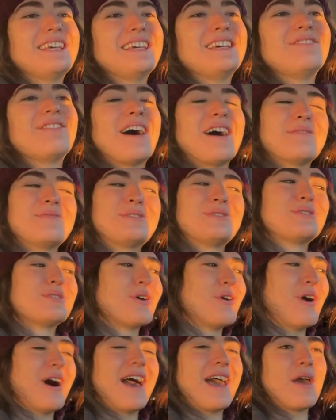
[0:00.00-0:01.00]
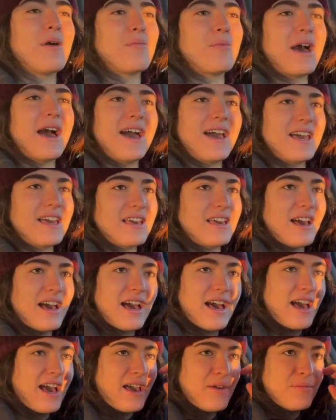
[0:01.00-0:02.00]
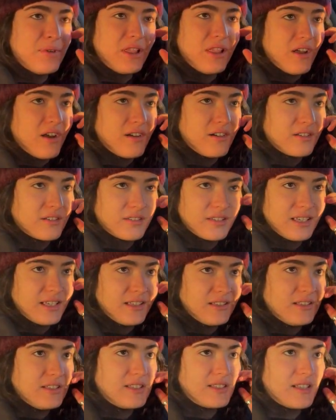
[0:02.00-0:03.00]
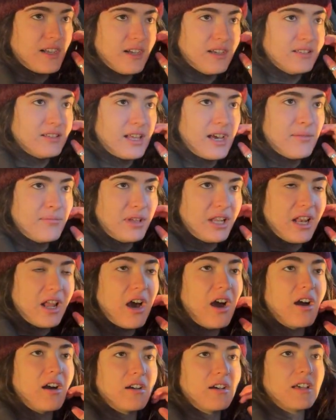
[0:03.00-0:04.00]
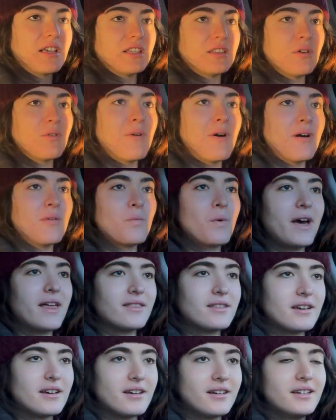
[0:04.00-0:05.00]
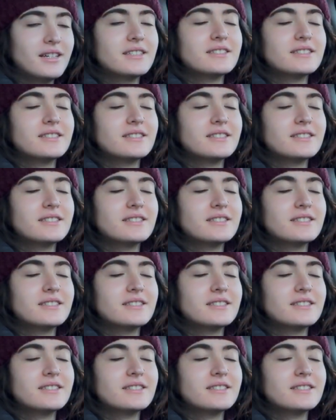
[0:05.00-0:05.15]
I'm so hyped. I belong in the sun. I belong in the warm weather.